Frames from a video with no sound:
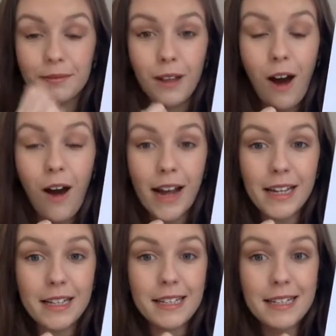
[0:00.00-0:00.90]
I
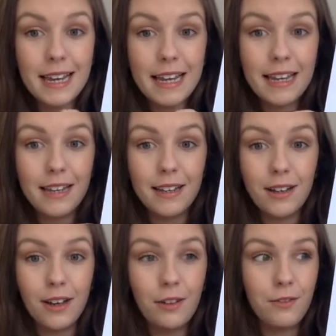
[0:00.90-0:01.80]
can see
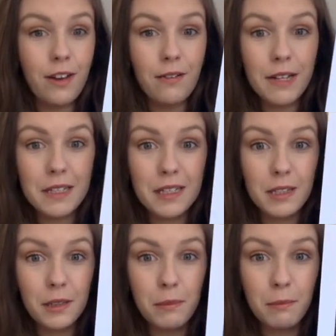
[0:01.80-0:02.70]
a very
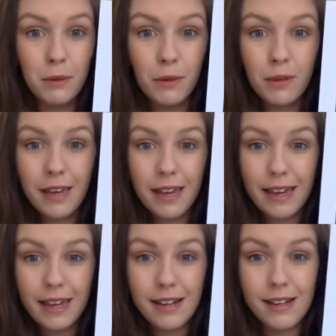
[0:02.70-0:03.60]

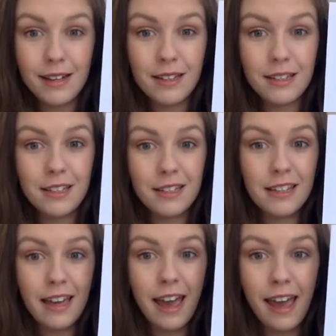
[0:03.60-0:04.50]
spooky,
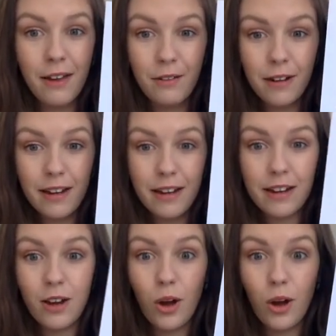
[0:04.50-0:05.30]
scary,